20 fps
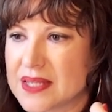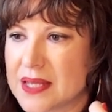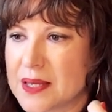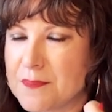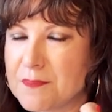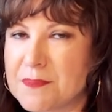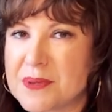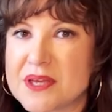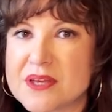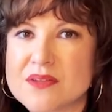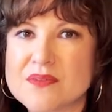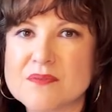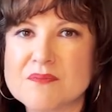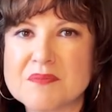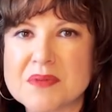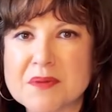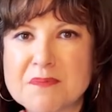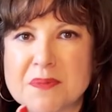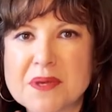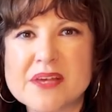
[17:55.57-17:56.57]

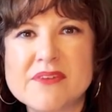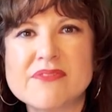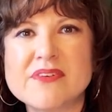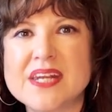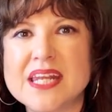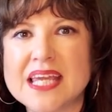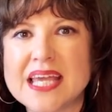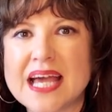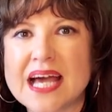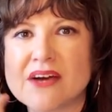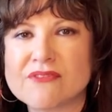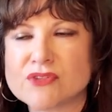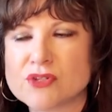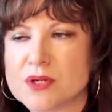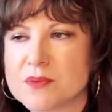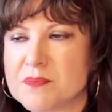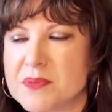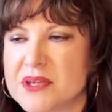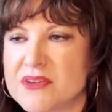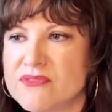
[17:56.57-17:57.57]
epiphany
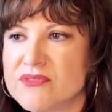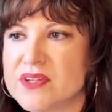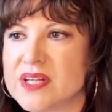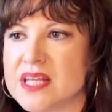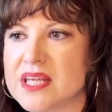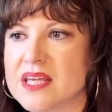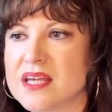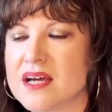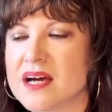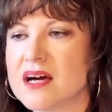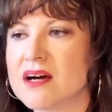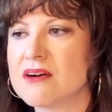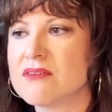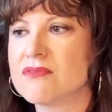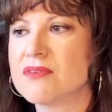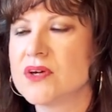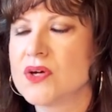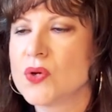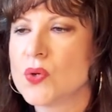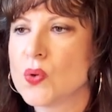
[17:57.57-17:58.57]
after epiphany
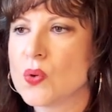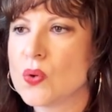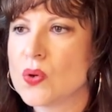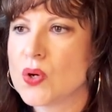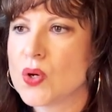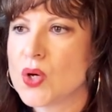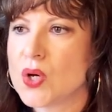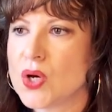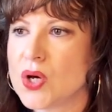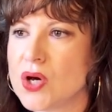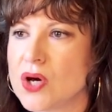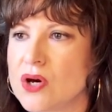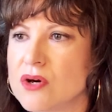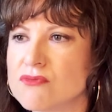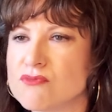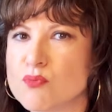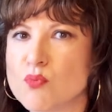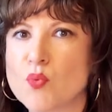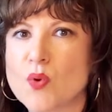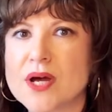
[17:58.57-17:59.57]
of
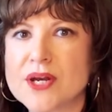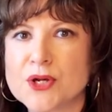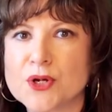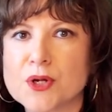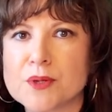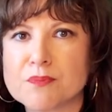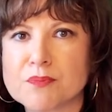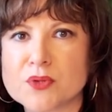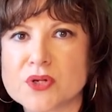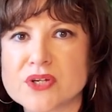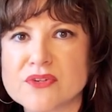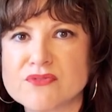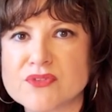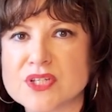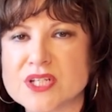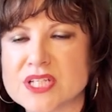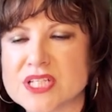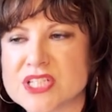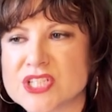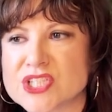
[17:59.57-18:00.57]
what her
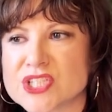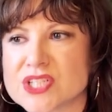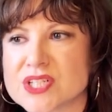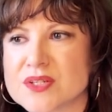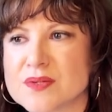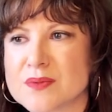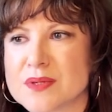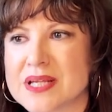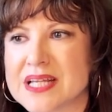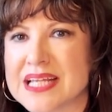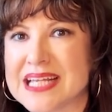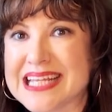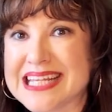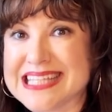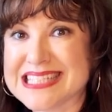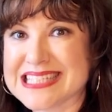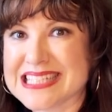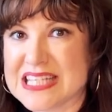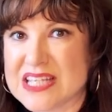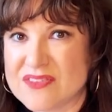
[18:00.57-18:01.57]
privilege
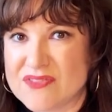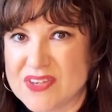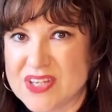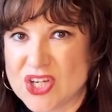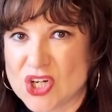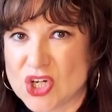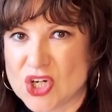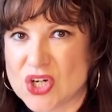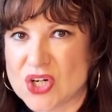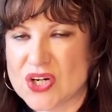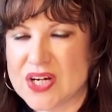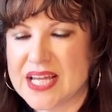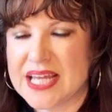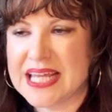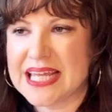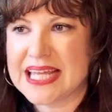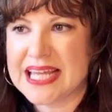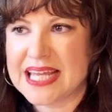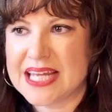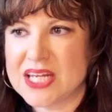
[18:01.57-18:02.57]
is giving her
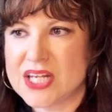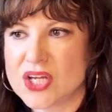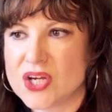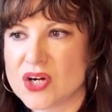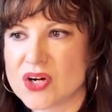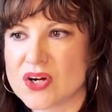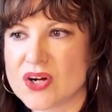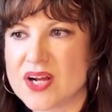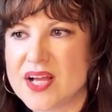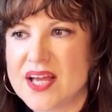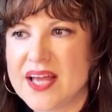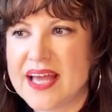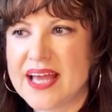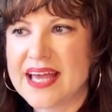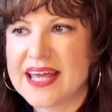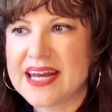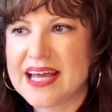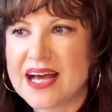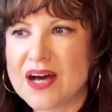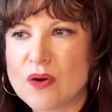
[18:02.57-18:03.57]
and gaining her,
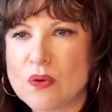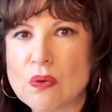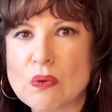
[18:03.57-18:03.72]
and how